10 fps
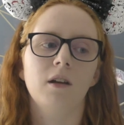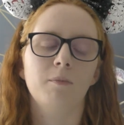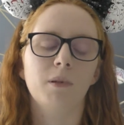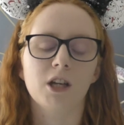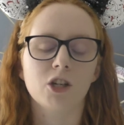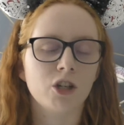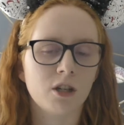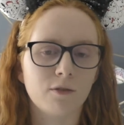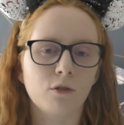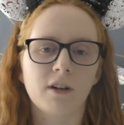but it should
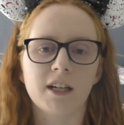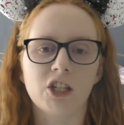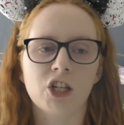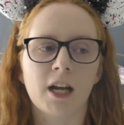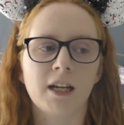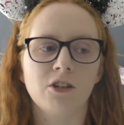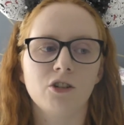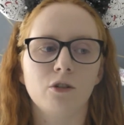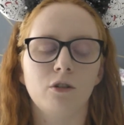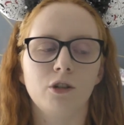have already
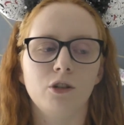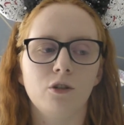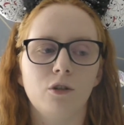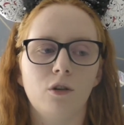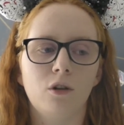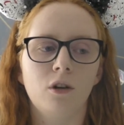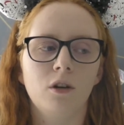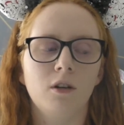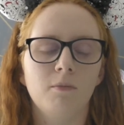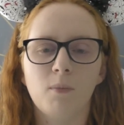changed on your
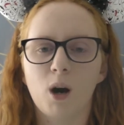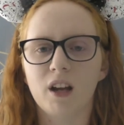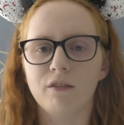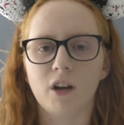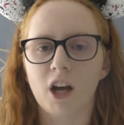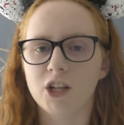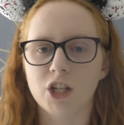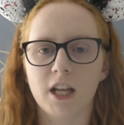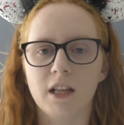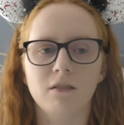My
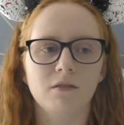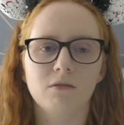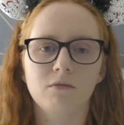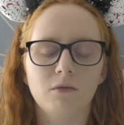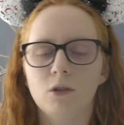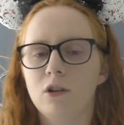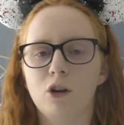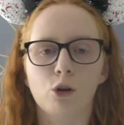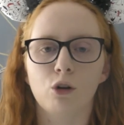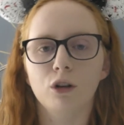Virgin
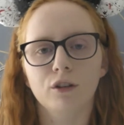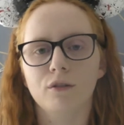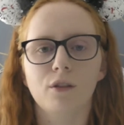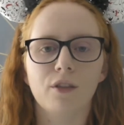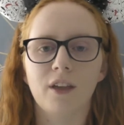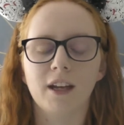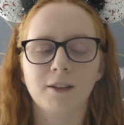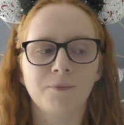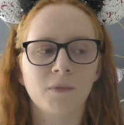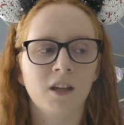log-on
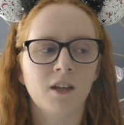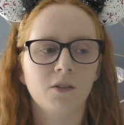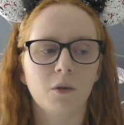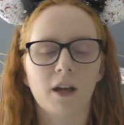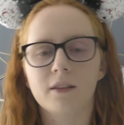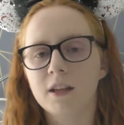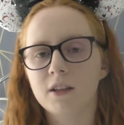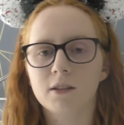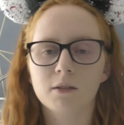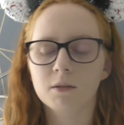thing. So we're like,
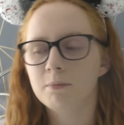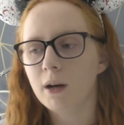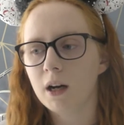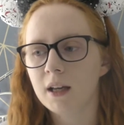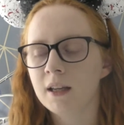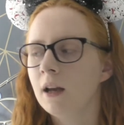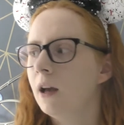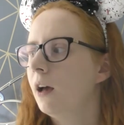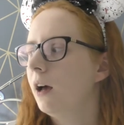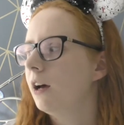thanks, bye.
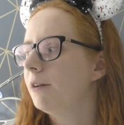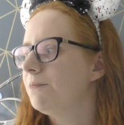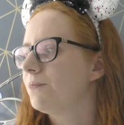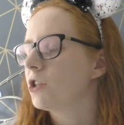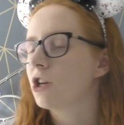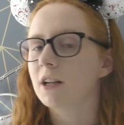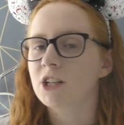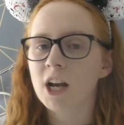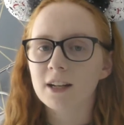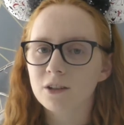Charlie
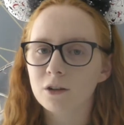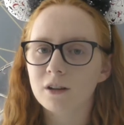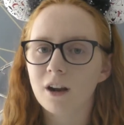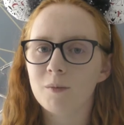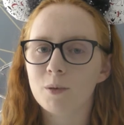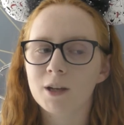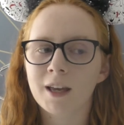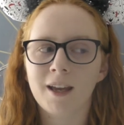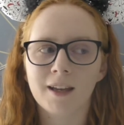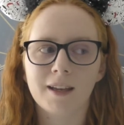checked the online
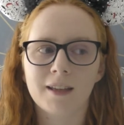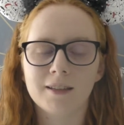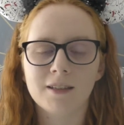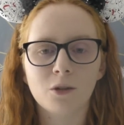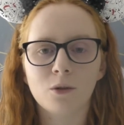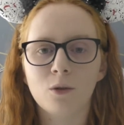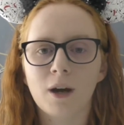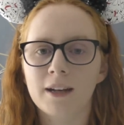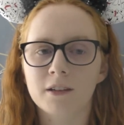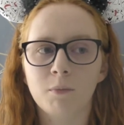booking, it still
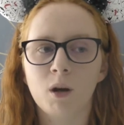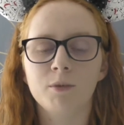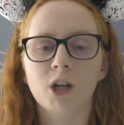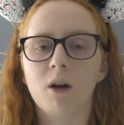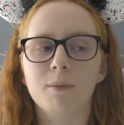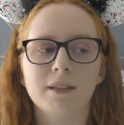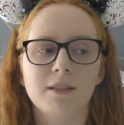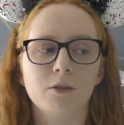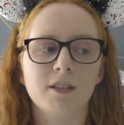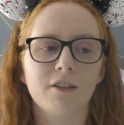hadn't popped up, it
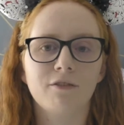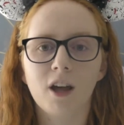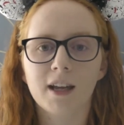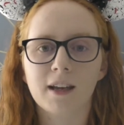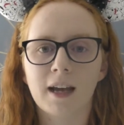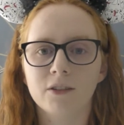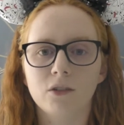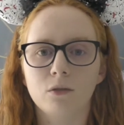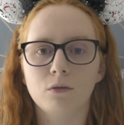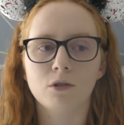still said flight
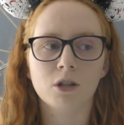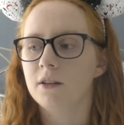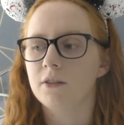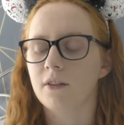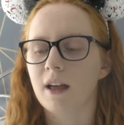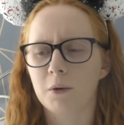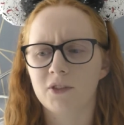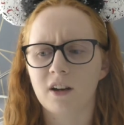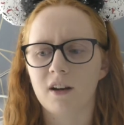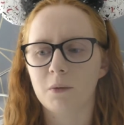cancelled, so that was
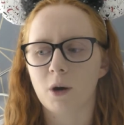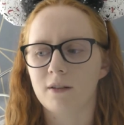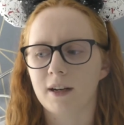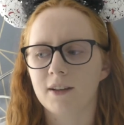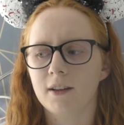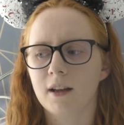slightly worrying,